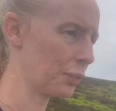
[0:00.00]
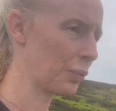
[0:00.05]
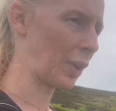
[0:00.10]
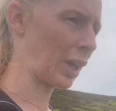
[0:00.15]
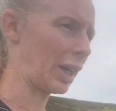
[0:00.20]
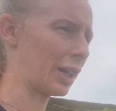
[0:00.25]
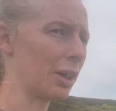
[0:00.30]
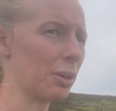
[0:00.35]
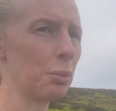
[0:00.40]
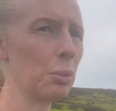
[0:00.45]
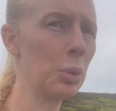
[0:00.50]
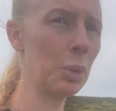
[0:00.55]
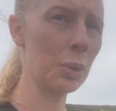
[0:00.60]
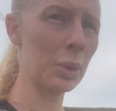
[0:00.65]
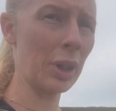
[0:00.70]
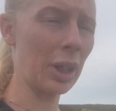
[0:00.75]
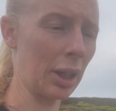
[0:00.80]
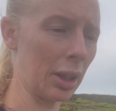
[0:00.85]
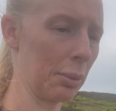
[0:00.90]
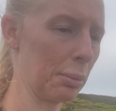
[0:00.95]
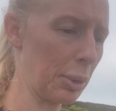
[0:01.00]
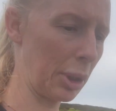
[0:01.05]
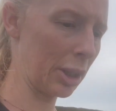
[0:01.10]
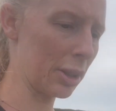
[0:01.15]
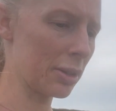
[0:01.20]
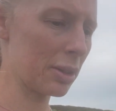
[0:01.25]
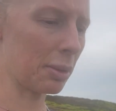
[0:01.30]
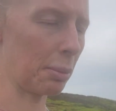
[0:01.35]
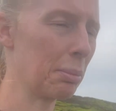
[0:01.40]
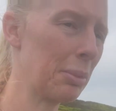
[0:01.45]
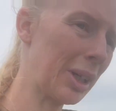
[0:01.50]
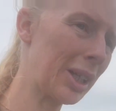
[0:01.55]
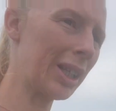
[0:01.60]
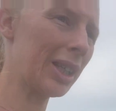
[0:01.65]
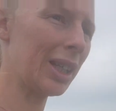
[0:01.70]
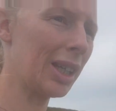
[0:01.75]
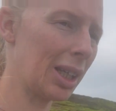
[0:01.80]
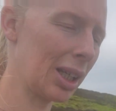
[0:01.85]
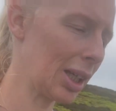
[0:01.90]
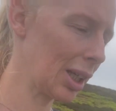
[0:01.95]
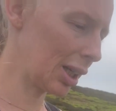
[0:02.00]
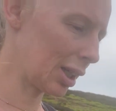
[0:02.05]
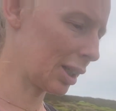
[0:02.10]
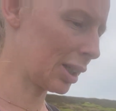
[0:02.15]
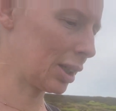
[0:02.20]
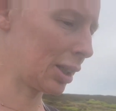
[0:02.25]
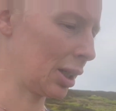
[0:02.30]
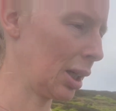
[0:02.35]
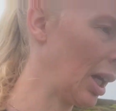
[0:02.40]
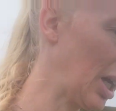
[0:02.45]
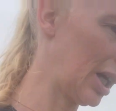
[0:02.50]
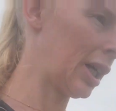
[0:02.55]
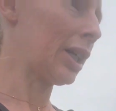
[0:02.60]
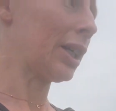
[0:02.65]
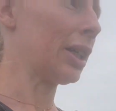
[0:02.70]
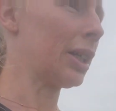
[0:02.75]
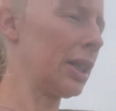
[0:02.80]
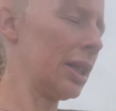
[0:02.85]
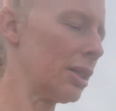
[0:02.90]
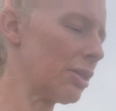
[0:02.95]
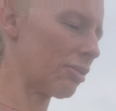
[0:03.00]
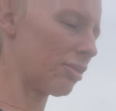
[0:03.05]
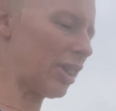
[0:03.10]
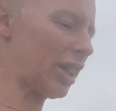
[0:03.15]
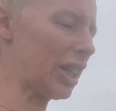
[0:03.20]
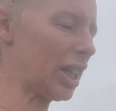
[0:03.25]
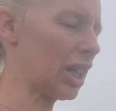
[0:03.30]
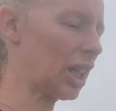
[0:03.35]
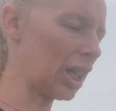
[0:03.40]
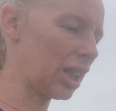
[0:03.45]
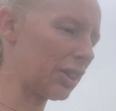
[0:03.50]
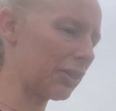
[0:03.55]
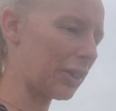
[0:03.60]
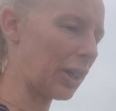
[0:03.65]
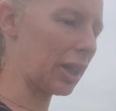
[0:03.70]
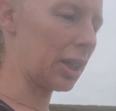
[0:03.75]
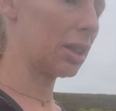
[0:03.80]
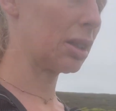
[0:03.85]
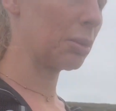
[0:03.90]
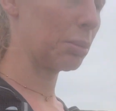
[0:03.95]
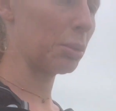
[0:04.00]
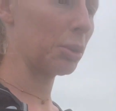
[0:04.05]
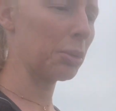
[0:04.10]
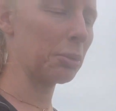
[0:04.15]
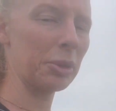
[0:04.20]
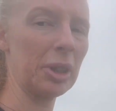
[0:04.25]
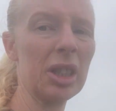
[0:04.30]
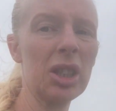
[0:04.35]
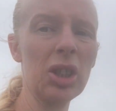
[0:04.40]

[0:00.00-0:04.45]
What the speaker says: And I'm walking because my knee is really kind of getting to the point where it's